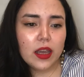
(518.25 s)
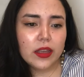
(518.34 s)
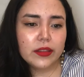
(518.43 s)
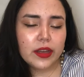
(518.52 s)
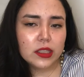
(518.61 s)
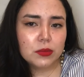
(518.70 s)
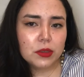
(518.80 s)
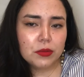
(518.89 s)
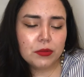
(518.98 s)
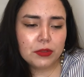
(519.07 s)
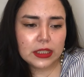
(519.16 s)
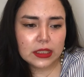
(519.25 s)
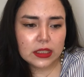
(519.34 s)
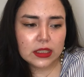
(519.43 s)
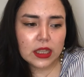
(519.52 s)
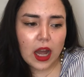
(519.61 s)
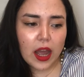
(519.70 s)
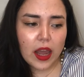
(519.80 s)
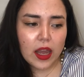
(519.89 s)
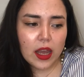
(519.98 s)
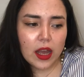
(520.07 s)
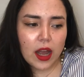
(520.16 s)
And that's one of the reasons
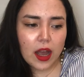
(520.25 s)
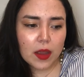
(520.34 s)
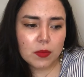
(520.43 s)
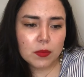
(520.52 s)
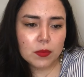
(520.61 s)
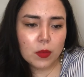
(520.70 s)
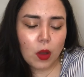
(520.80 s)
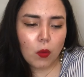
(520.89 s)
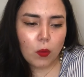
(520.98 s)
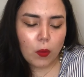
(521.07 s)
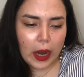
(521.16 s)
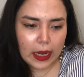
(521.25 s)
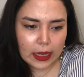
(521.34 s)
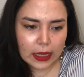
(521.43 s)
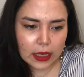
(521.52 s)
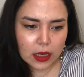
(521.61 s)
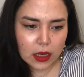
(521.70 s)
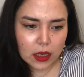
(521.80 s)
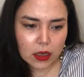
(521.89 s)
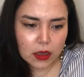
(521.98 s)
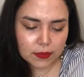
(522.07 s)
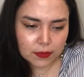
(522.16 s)
that I'm waiting
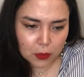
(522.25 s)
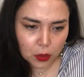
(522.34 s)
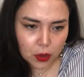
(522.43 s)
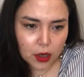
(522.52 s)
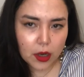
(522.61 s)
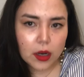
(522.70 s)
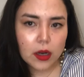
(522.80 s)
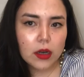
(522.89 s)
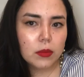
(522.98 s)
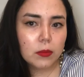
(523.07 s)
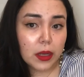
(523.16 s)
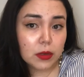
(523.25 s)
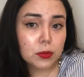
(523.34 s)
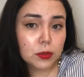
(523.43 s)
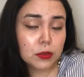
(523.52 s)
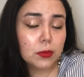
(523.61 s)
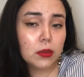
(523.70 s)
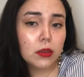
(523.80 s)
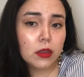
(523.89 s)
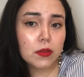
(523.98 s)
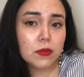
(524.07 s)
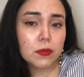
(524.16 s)
for my
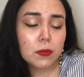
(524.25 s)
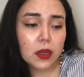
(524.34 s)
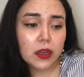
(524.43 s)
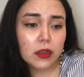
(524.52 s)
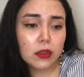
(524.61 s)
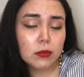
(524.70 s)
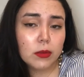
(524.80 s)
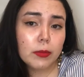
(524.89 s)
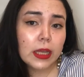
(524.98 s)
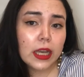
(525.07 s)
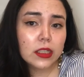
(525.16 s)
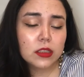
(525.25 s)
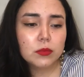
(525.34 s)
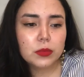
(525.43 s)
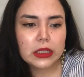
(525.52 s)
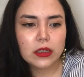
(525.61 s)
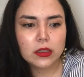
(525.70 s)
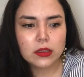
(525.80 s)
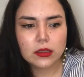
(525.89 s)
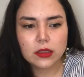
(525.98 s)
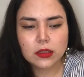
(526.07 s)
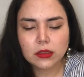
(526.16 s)
approval of my club application,
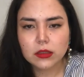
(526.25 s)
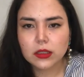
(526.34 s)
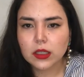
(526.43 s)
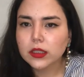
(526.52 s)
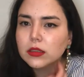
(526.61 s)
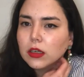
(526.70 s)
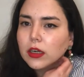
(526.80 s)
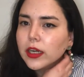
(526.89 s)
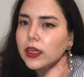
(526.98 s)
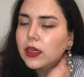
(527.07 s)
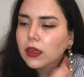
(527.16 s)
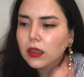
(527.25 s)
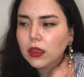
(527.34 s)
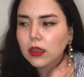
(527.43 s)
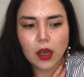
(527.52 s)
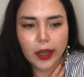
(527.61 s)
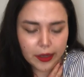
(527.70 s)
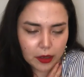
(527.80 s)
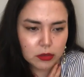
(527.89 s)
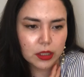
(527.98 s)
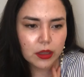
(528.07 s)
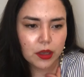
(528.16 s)
because as soon as I started, I
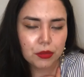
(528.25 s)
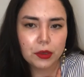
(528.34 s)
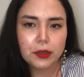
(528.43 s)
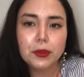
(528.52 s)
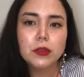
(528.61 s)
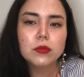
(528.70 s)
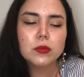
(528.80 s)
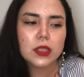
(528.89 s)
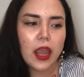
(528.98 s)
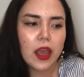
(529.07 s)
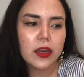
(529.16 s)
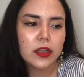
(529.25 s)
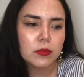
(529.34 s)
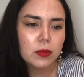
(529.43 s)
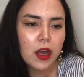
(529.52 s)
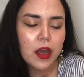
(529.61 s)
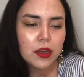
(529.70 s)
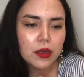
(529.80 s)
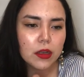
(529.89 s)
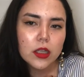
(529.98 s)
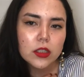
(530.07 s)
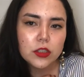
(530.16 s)
hosted like 3 rooms and I applied
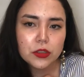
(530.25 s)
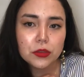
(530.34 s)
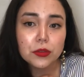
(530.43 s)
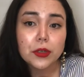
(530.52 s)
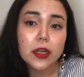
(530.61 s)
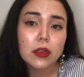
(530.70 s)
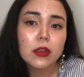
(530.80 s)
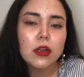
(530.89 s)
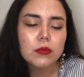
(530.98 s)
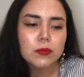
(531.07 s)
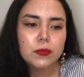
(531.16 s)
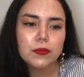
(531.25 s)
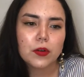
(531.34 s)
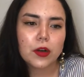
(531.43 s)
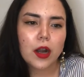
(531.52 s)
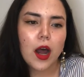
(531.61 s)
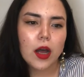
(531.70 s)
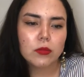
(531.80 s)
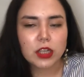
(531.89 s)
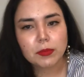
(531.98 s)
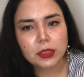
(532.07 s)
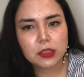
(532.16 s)
to create a club for
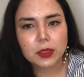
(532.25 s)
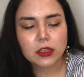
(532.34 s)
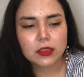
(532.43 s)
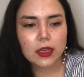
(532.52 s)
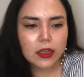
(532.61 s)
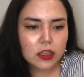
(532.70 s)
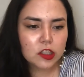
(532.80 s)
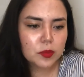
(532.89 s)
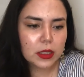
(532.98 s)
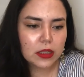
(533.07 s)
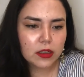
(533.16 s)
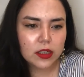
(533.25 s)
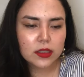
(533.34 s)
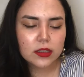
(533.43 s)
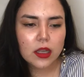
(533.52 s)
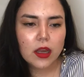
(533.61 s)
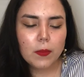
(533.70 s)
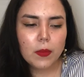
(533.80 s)
Japanese speakers and English speakers